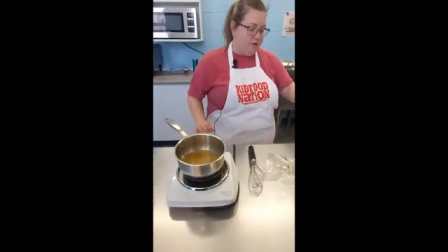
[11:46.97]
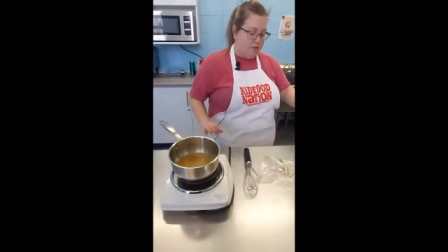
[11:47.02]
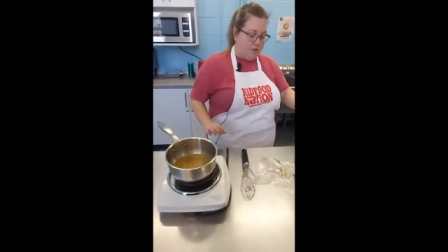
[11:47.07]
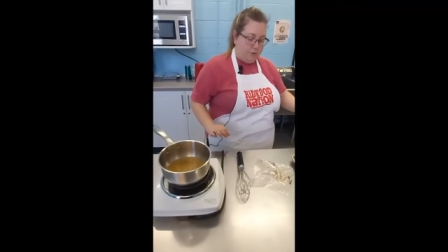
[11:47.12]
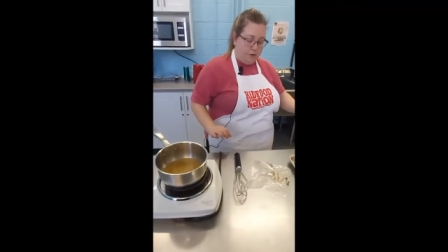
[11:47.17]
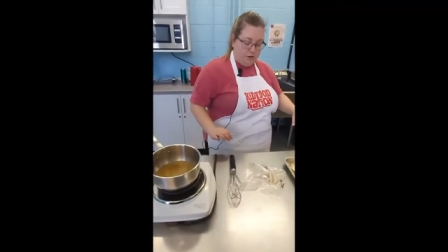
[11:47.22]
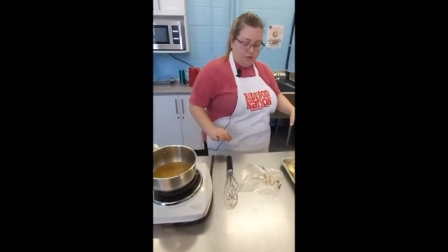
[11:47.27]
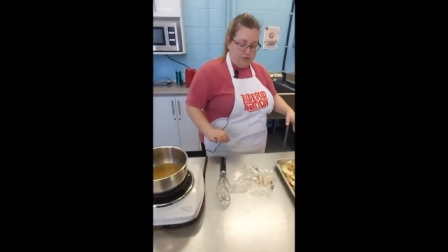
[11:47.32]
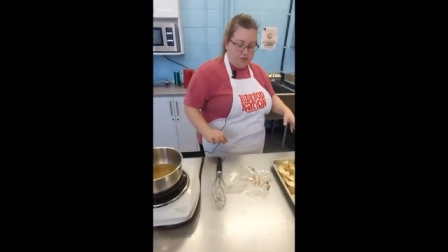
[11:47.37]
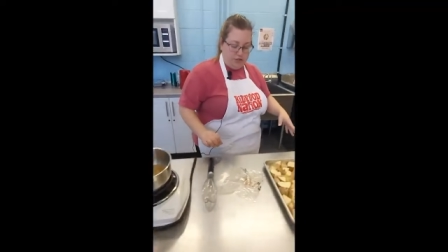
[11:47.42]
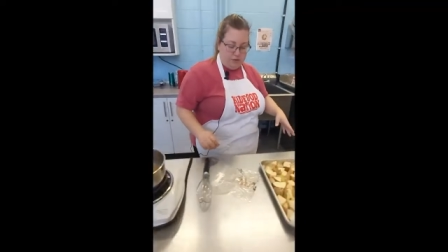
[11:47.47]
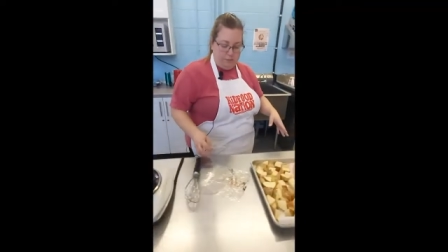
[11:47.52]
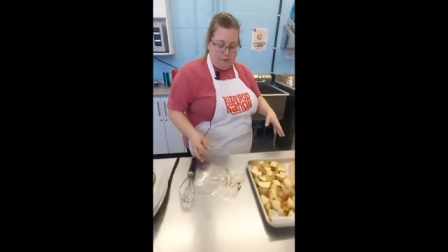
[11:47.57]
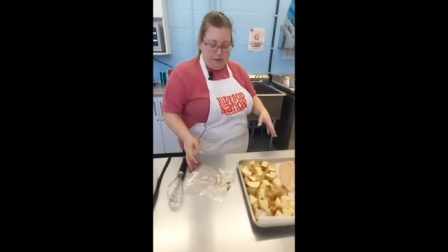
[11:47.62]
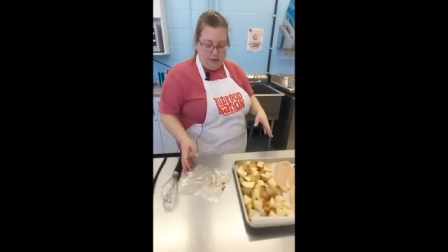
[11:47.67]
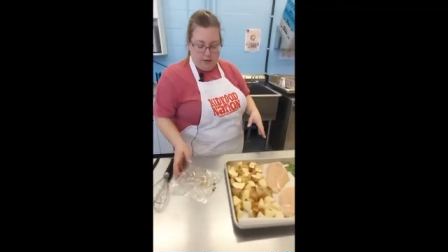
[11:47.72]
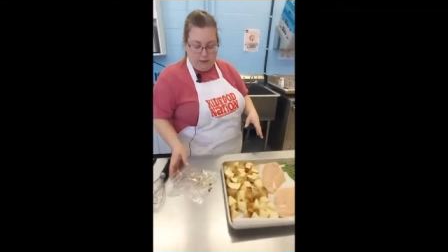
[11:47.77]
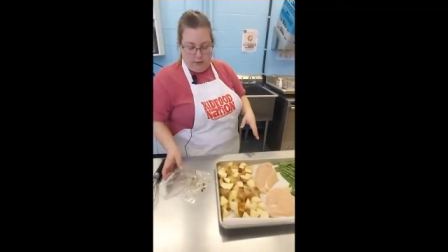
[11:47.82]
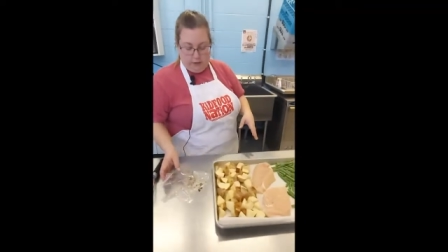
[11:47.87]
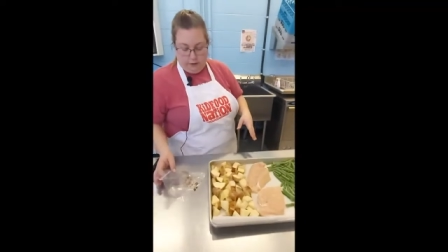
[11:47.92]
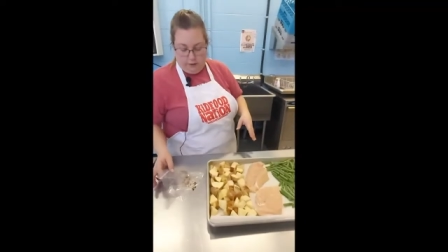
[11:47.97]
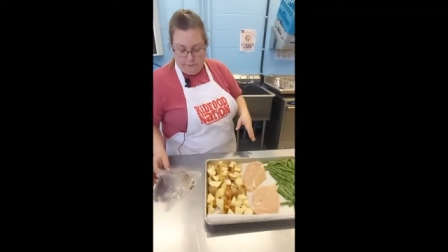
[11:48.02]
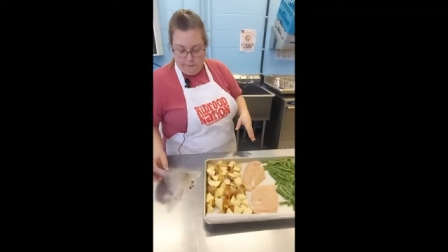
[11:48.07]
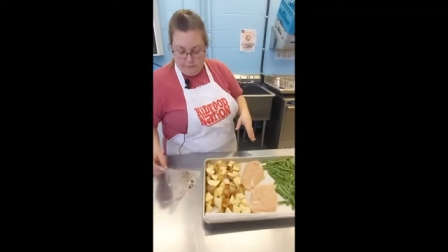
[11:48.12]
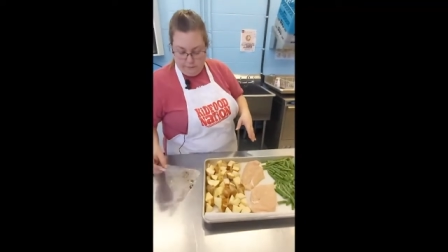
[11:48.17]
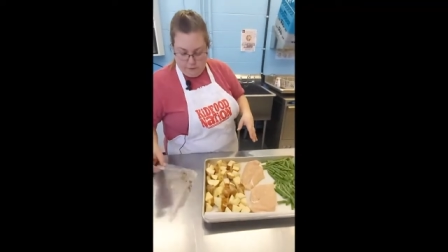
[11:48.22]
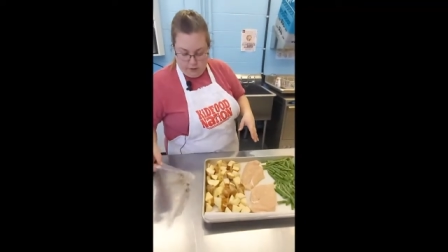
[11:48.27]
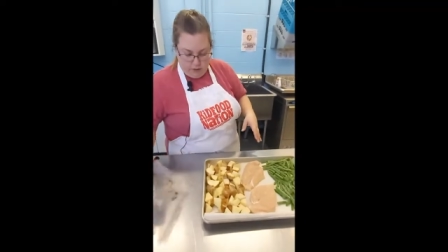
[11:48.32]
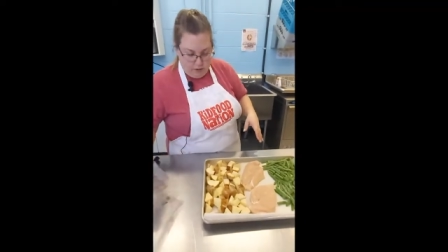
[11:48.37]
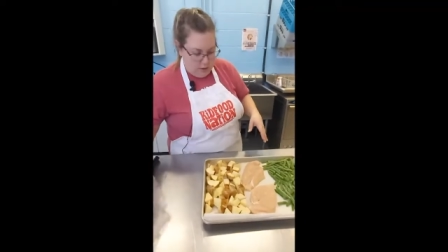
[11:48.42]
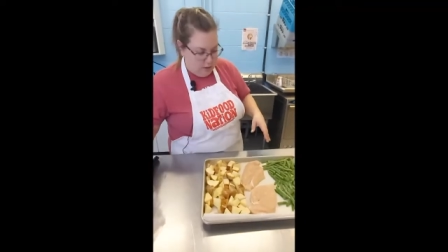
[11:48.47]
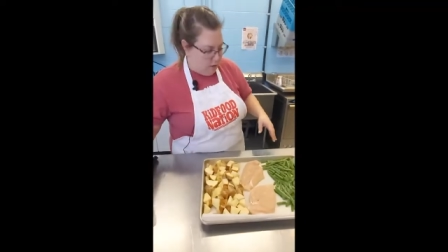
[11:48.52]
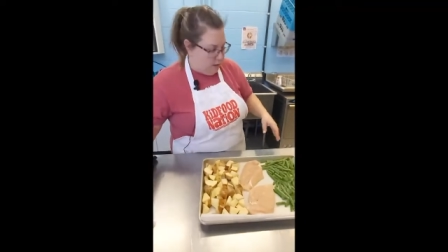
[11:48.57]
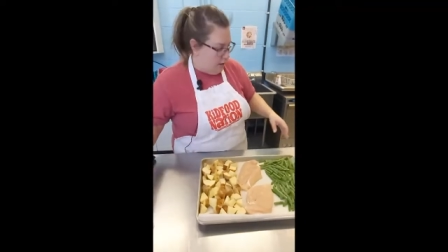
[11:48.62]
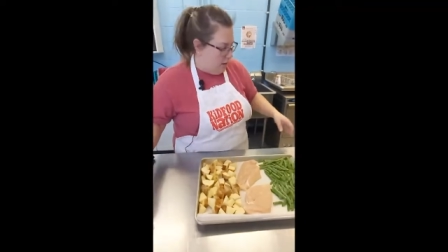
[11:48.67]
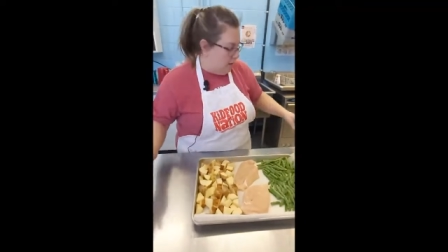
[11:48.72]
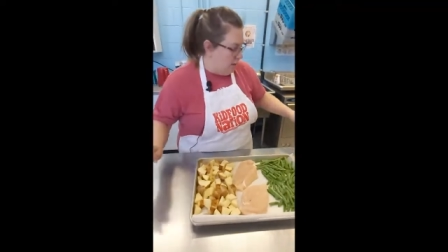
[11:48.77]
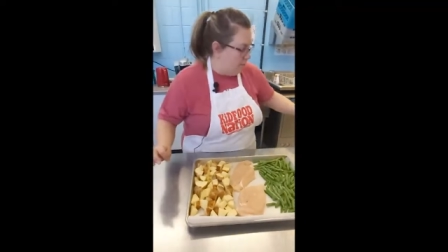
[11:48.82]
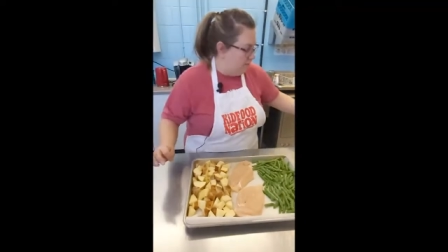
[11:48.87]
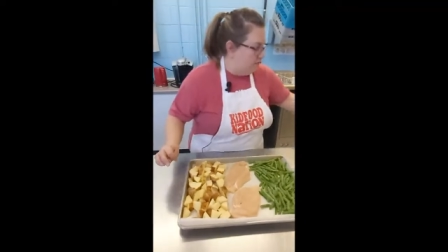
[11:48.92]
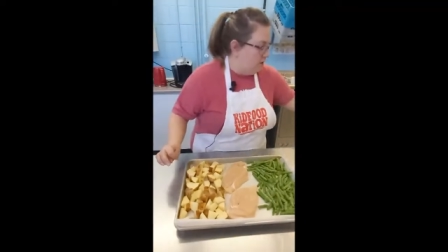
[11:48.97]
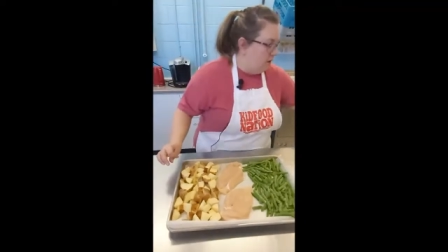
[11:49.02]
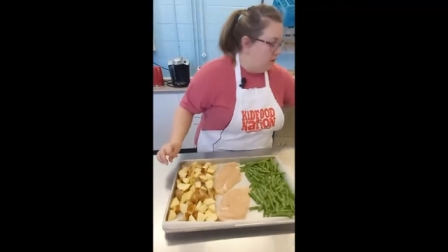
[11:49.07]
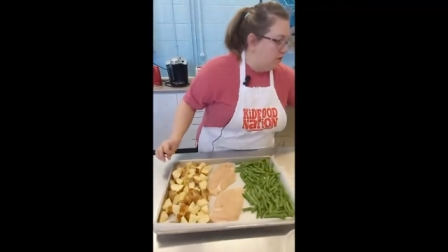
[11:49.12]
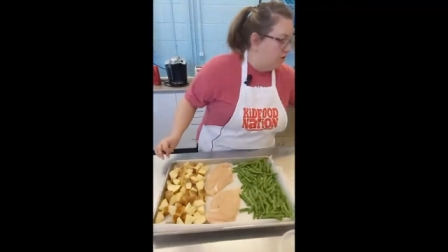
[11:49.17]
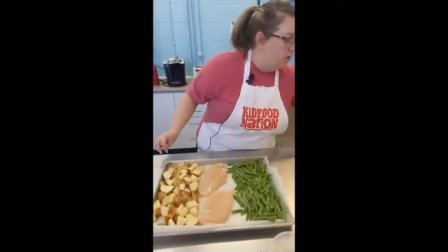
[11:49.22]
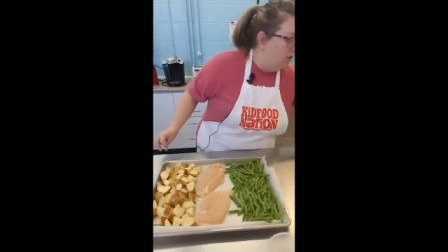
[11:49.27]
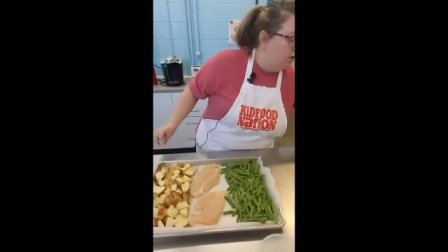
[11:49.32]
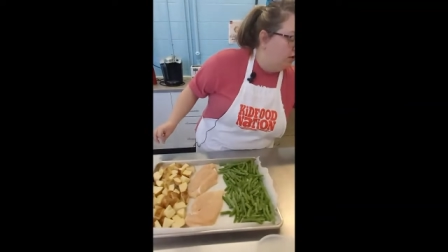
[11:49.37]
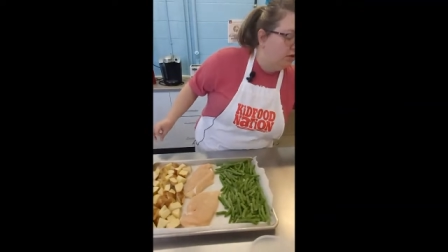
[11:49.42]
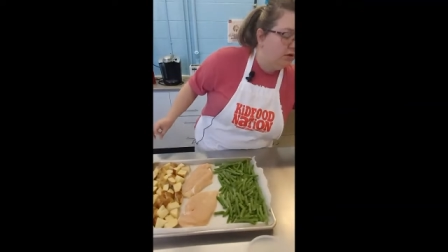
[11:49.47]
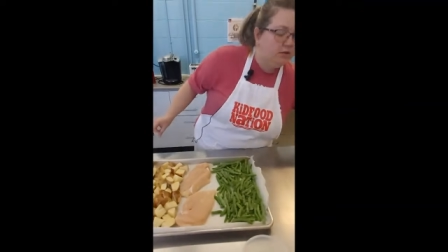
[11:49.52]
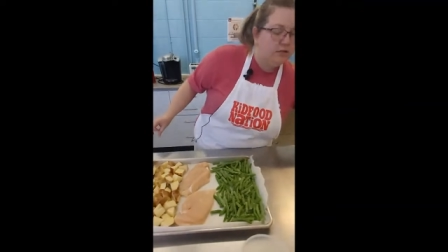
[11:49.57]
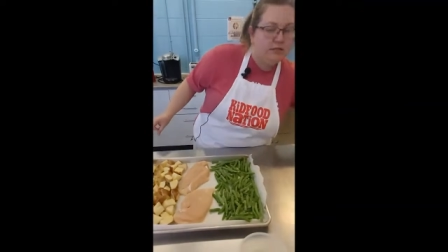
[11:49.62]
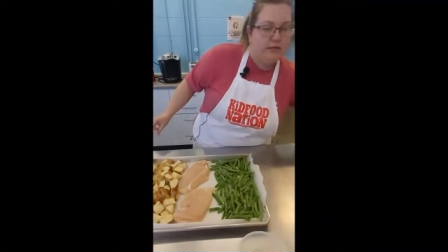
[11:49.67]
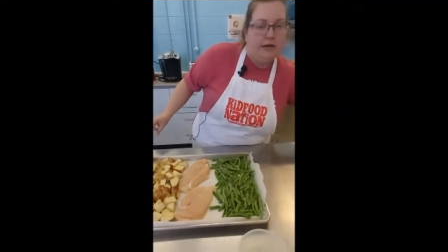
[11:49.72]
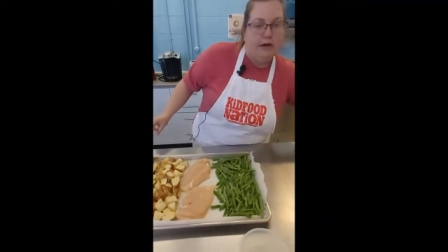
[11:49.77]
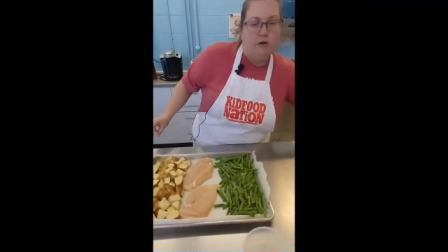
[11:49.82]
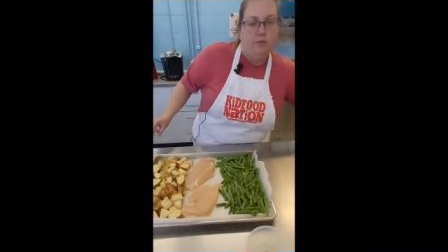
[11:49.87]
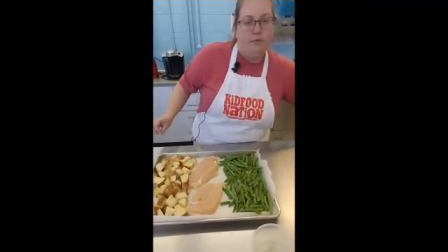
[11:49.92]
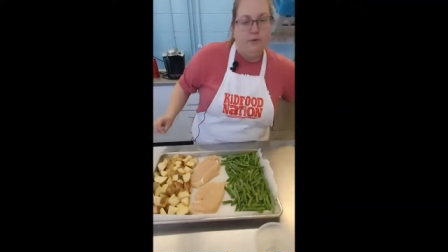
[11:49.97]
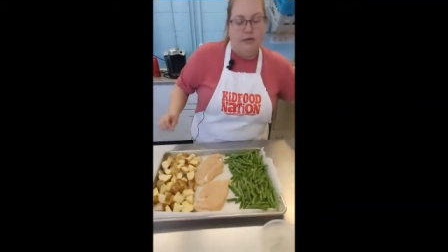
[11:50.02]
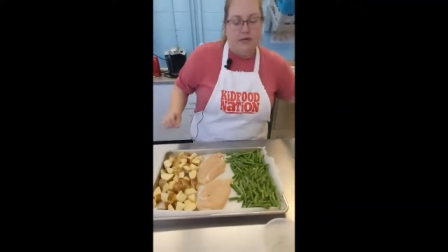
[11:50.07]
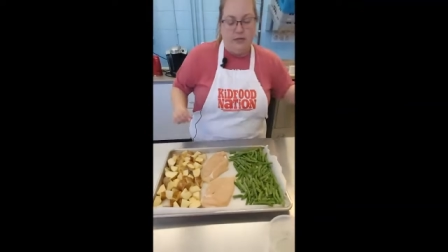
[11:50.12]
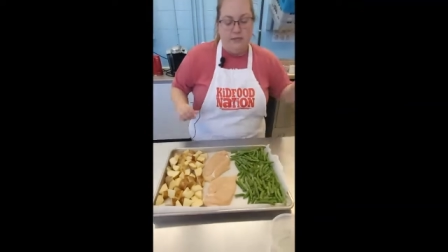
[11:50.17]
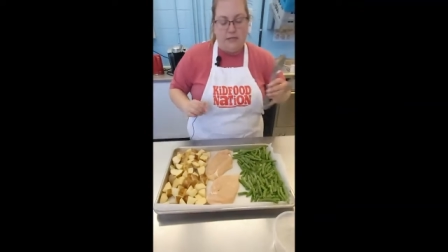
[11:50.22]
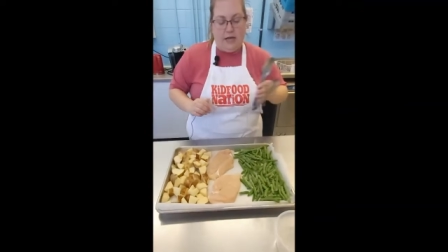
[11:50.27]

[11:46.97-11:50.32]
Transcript: to our sheet pan here and I've got tongs now because